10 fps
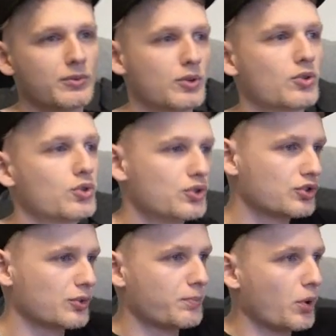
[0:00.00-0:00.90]
There's a
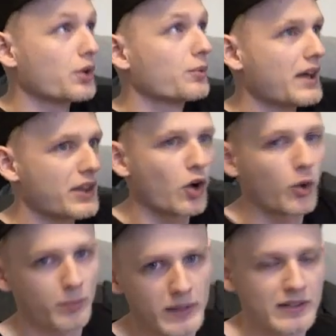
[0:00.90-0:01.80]
point where they all
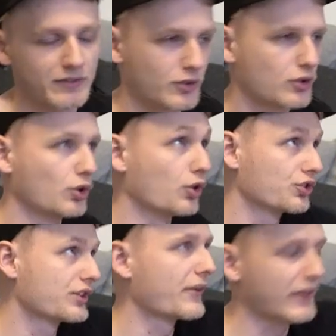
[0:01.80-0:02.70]
meet close
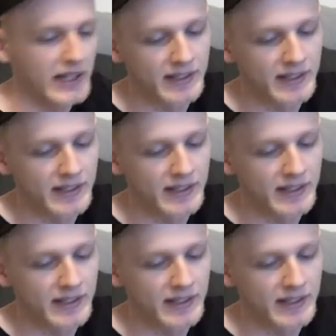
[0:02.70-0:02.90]
down the line.